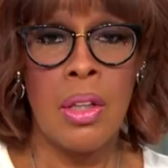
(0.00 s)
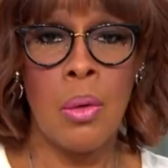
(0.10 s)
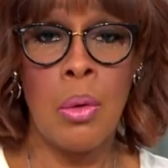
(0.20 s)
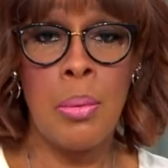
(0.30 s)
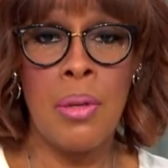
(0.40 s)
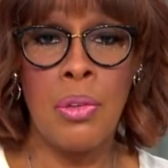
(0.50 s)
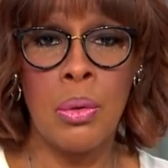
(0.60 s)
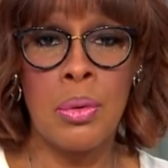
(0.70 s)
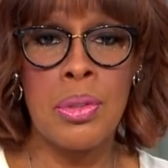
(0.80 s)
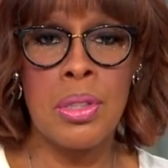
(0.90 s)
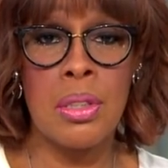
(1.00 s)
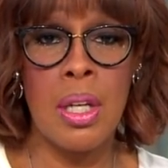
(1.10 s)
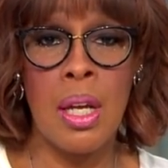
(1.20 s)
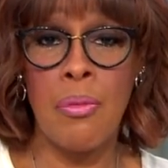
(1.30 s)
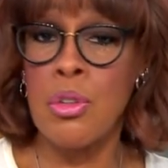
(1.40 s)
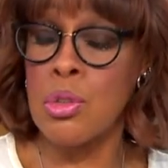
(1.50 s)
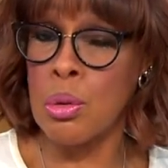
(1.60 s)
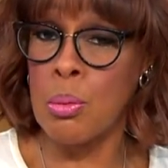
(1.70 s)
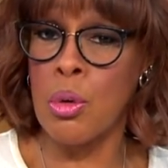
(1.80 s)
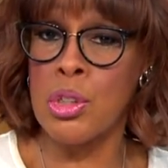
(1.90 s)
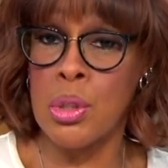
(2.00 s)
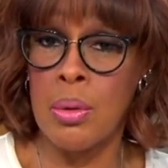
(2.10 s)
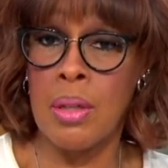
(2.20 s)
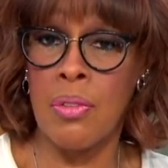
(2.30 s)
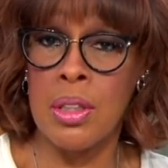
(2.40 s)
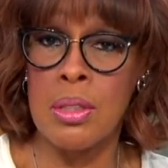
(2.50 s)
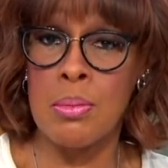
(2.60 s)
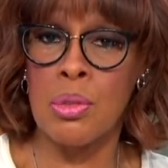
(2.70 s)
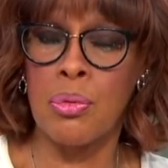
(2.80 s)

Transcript: There will be funerals today for two more shooting victims